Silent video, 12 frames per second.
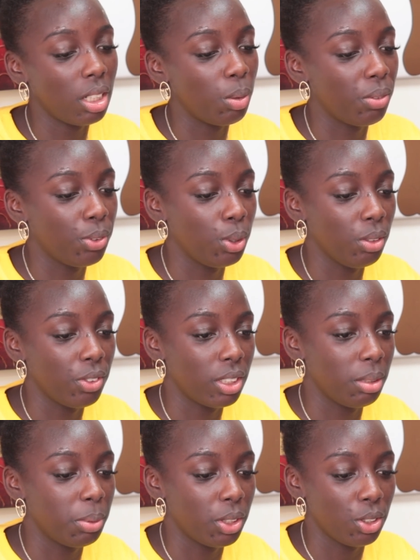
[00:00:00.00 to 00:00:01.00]
start with you,
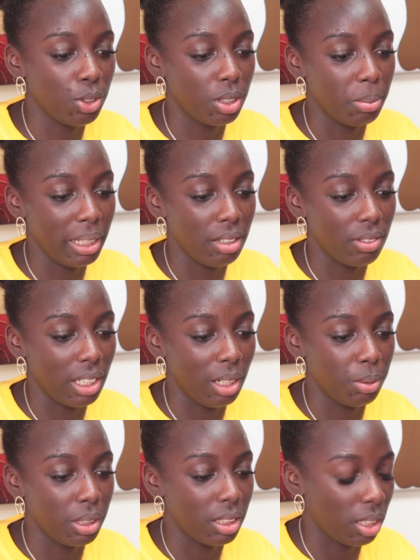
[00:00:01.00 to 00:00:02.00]
obviously, because you're the man of the
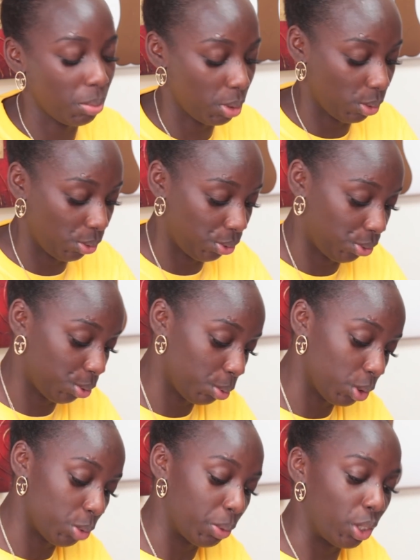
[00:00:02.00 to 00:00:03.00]
hour in terms of
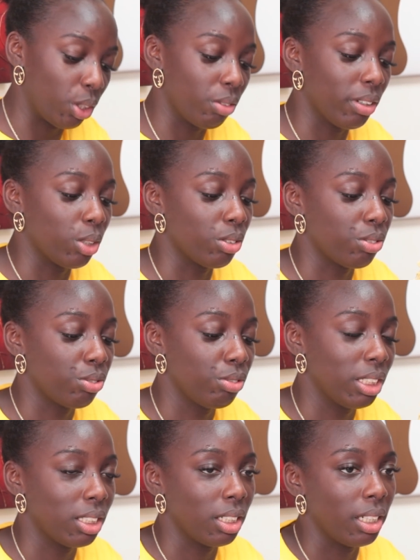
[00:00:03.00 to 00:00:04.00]
what's been going around
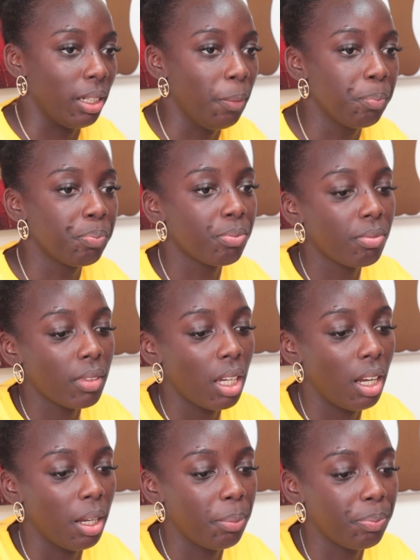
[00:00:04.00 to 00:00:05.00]
recently. Mm-hmm.
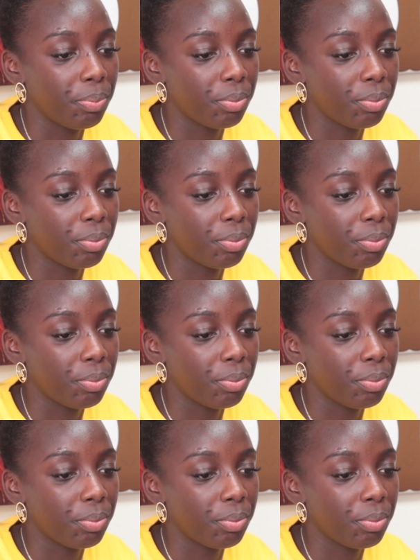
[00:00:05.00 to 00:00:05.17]
Um,